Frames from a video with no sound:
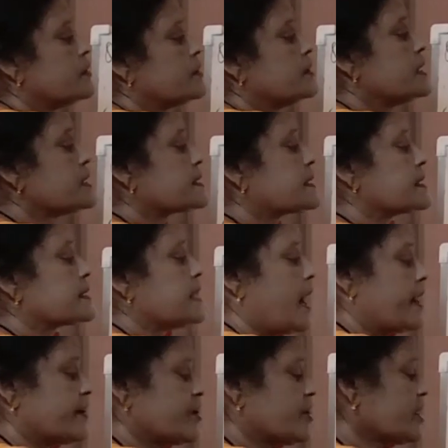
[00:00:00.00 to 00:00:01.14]
this is
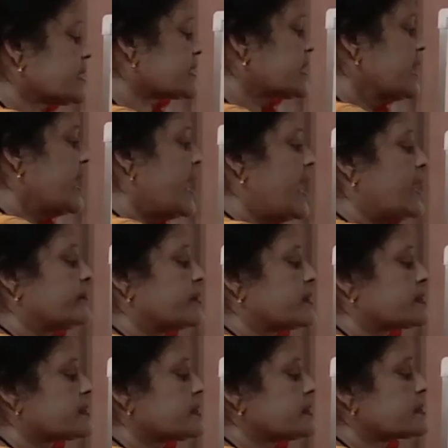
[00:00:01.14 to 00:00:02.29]
highest and
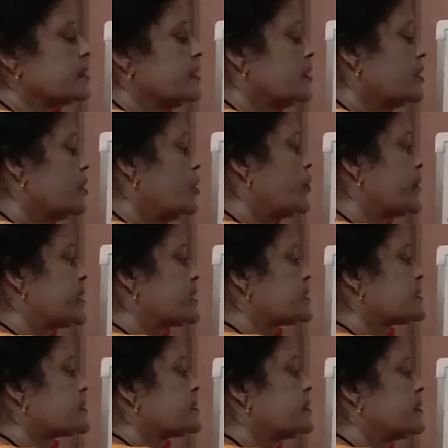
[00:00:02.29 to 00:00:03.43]
this is
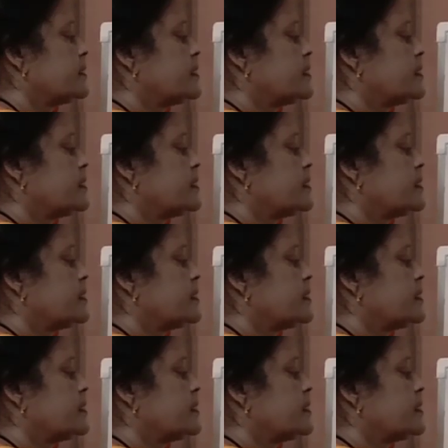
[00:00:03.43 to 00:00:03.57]
lowest.